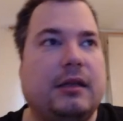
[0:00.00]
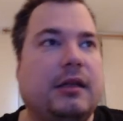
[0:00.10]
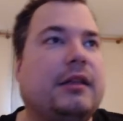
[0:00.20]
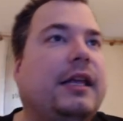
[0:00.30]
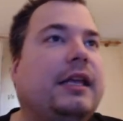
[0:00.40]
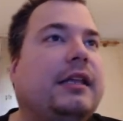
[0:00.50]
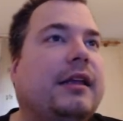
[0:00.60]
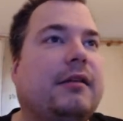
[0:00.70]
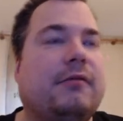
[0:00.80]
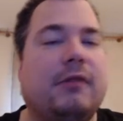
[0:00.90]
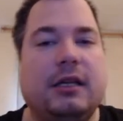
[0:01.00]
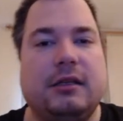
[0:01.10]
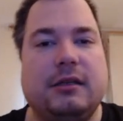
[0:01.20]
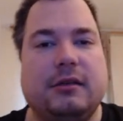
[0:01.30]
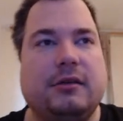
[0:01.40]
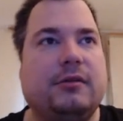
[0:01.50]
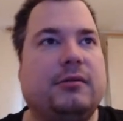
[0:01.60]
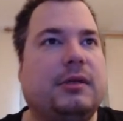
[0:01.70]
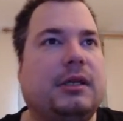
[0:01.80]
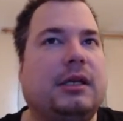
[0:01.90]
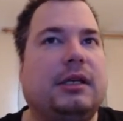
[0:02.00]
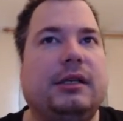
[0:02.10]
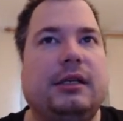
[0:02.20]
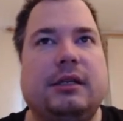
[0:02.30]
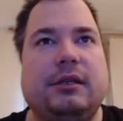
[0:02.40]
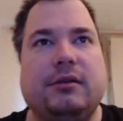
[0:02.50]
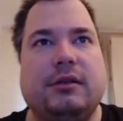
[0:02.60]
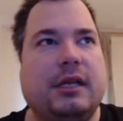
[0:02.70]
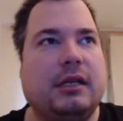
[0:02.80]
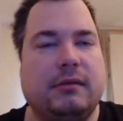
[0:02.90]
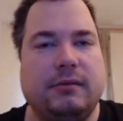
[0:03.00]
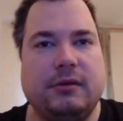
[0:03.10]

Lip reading: thing there, right? So you can use that